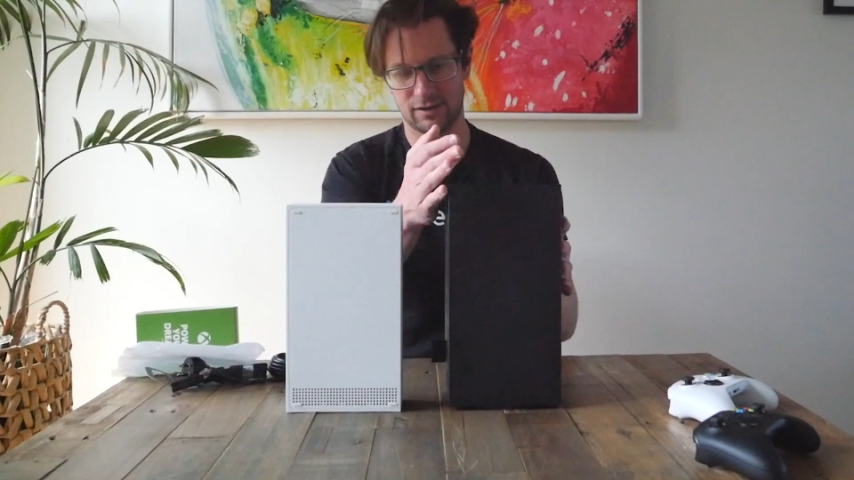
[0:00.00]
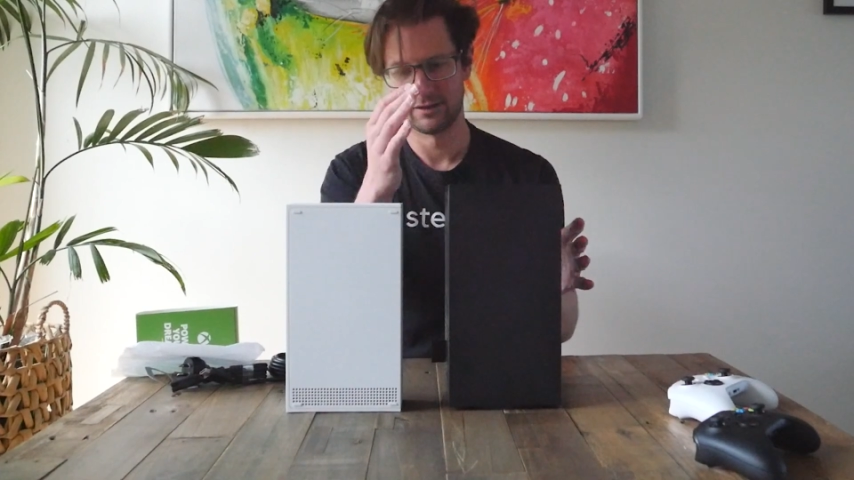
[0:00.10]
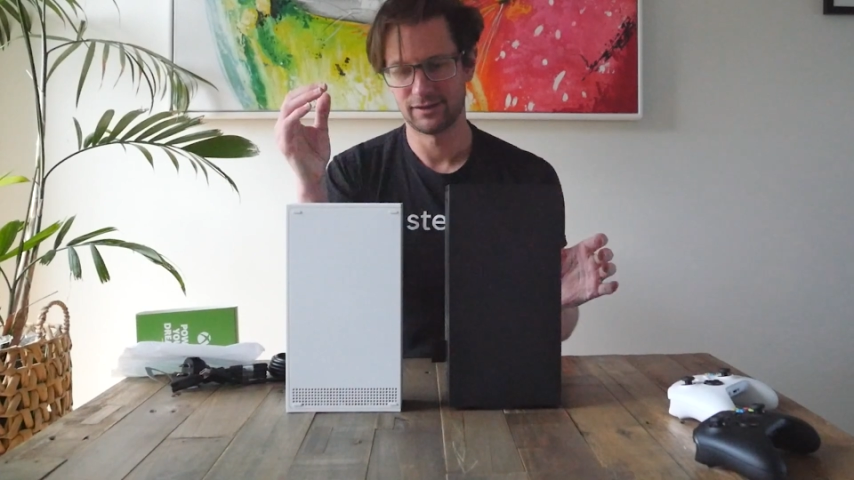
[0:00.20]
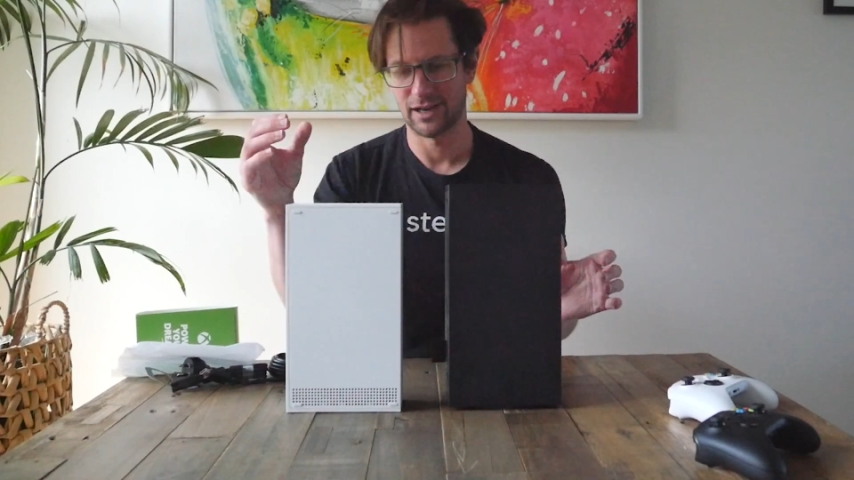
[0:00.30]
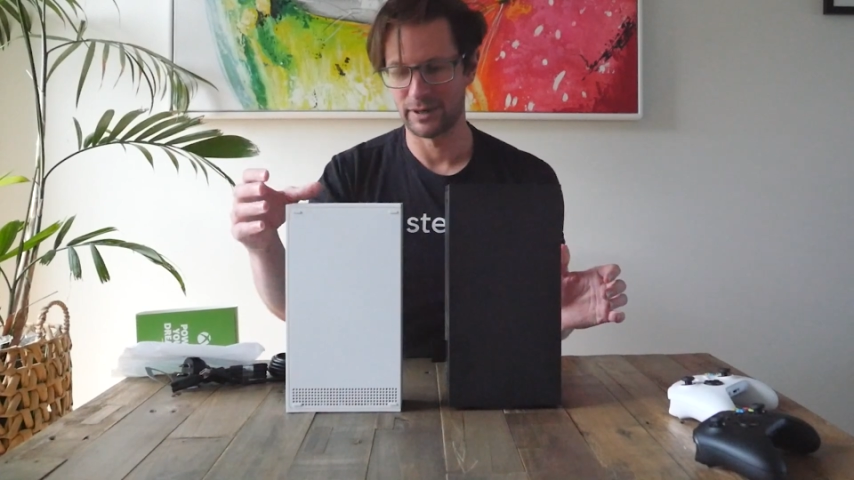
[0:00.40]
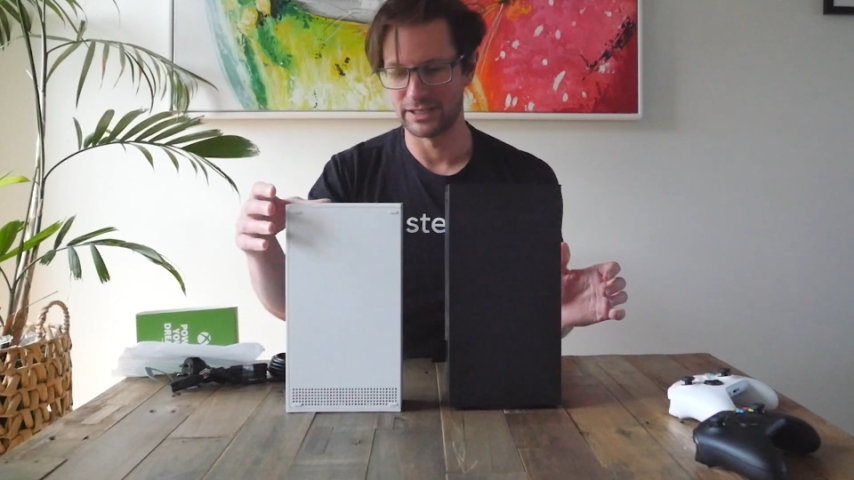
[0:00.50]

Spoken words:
Same